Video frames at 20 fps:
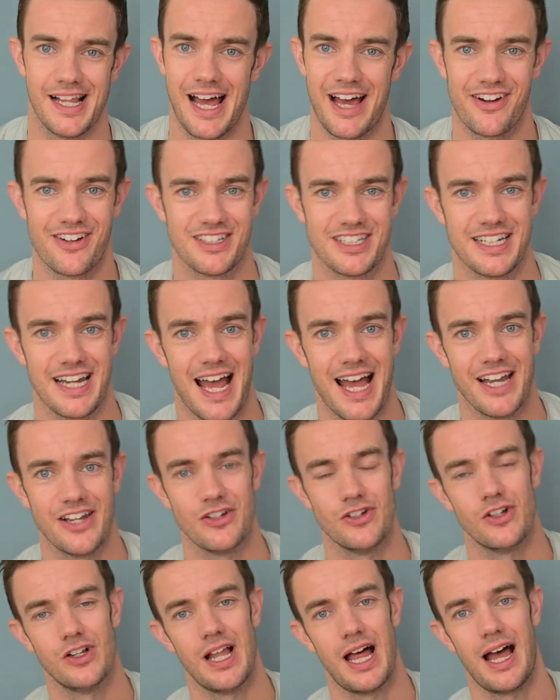How does it
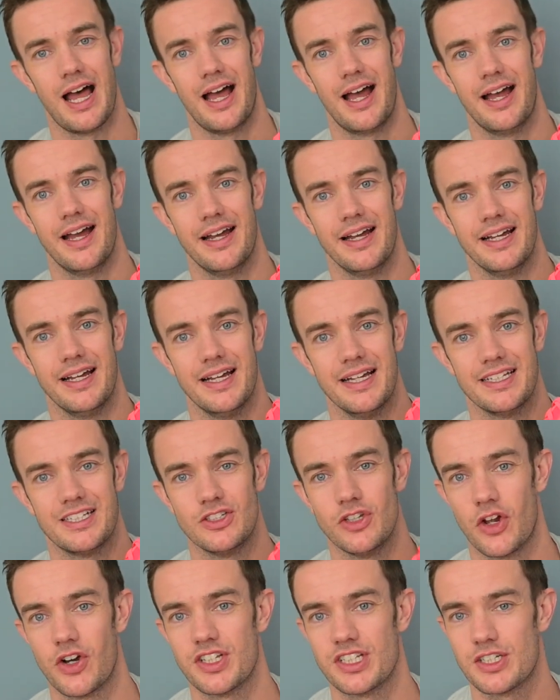handle? It's
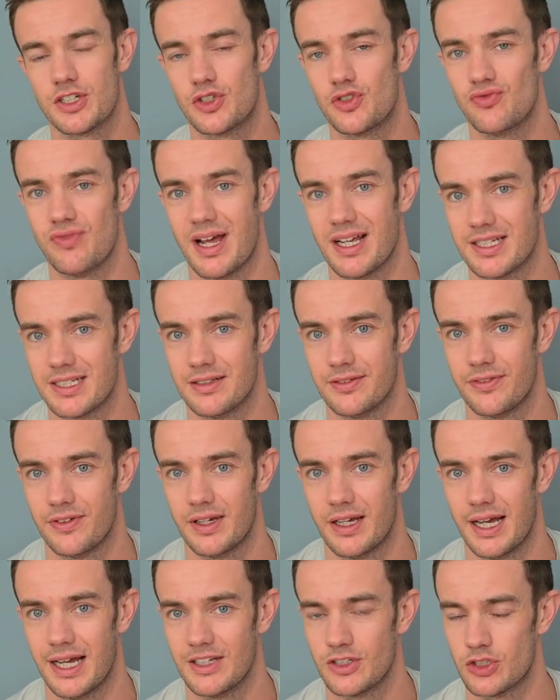not as aggressive
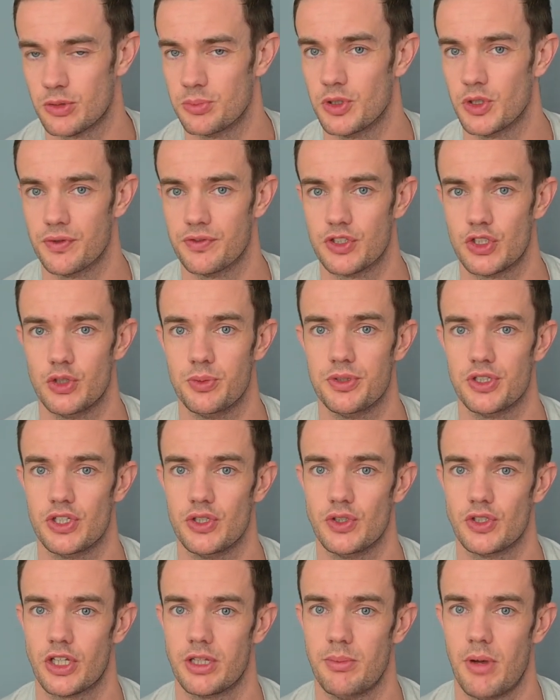as some of the other super
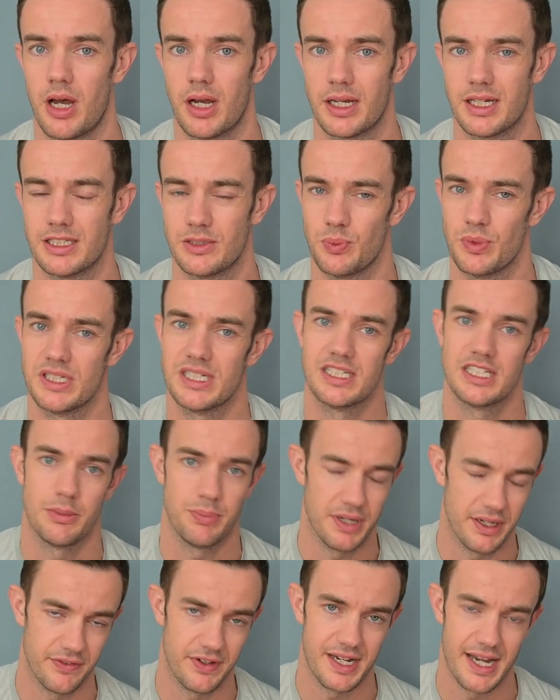shoes on the market, which is a
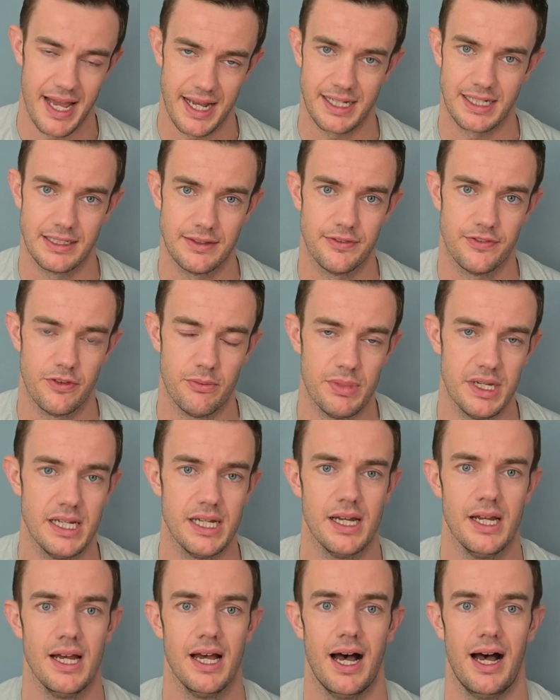bit of a negative for me.
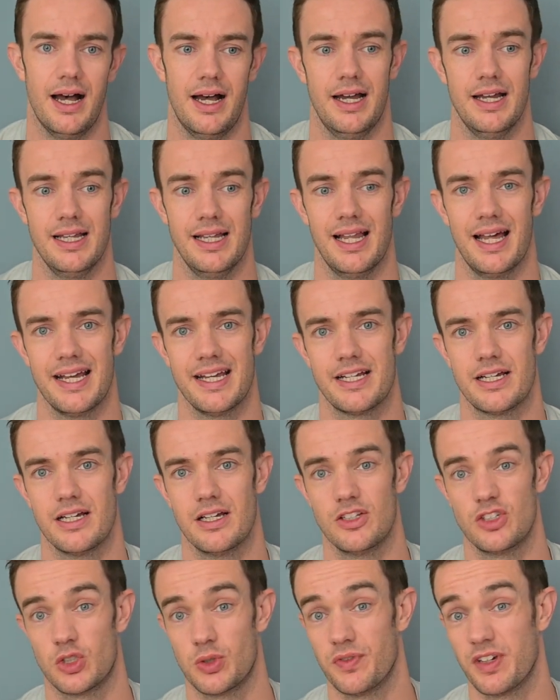I
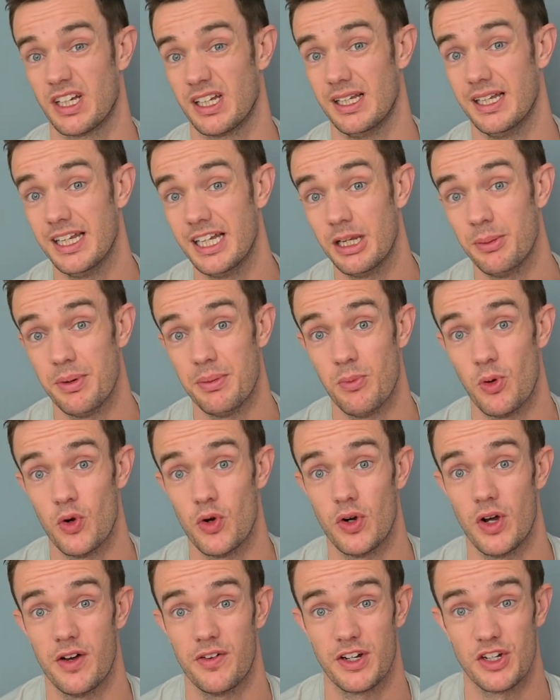like something a little bit
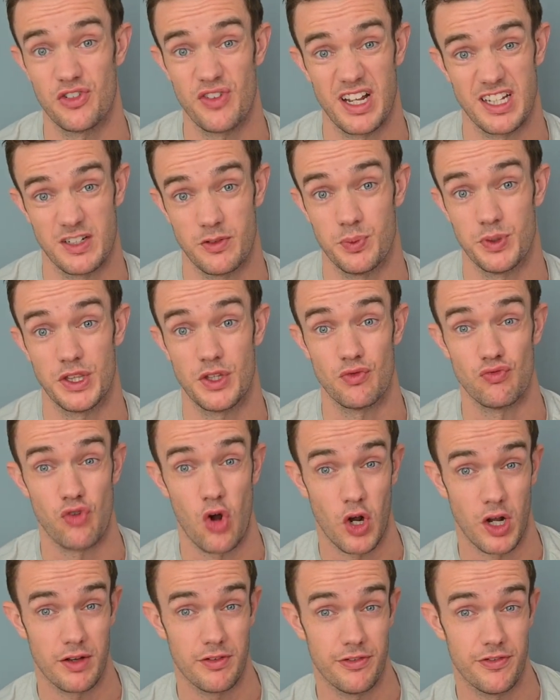more aggressive with the
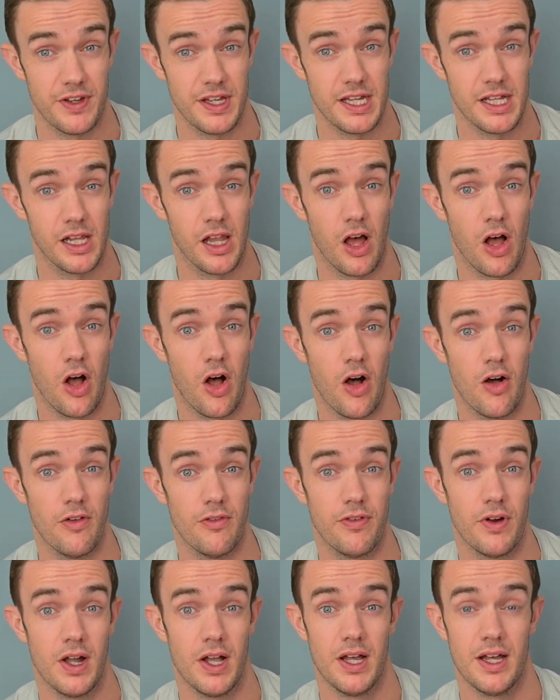rocker feel
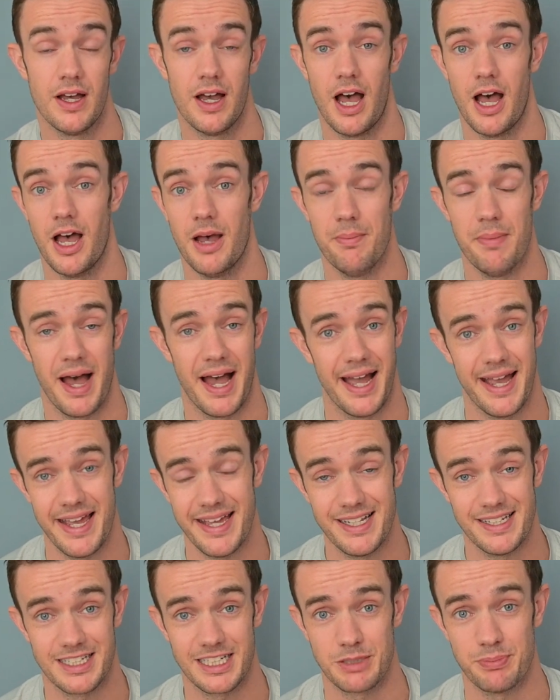of
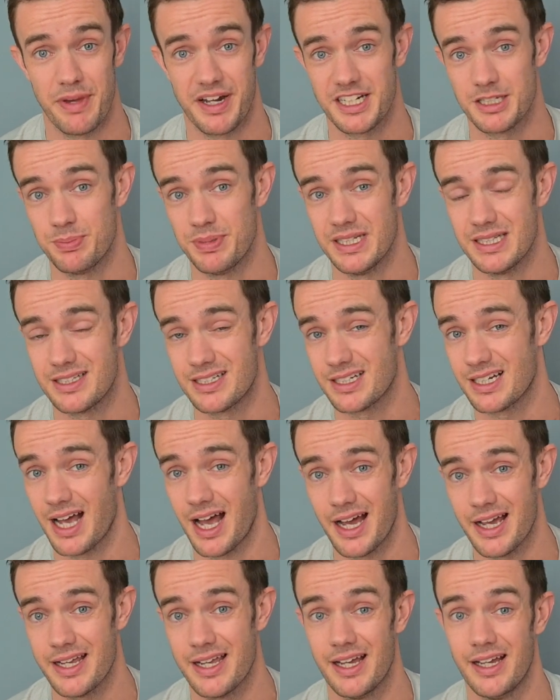Asics Metaspeed
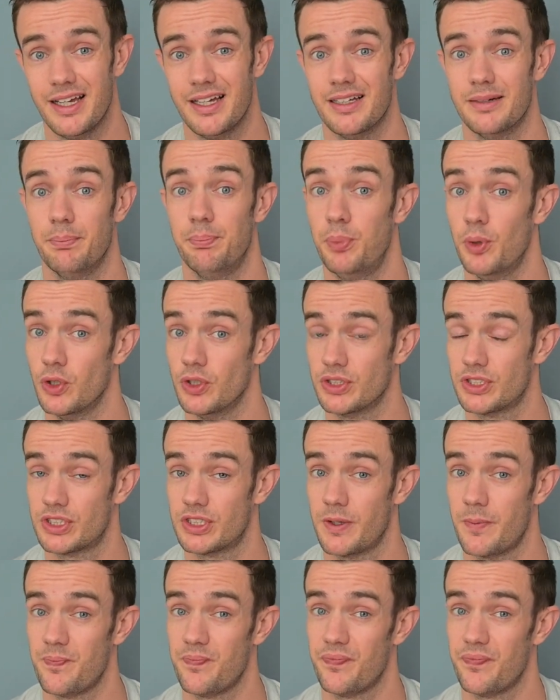Sky, but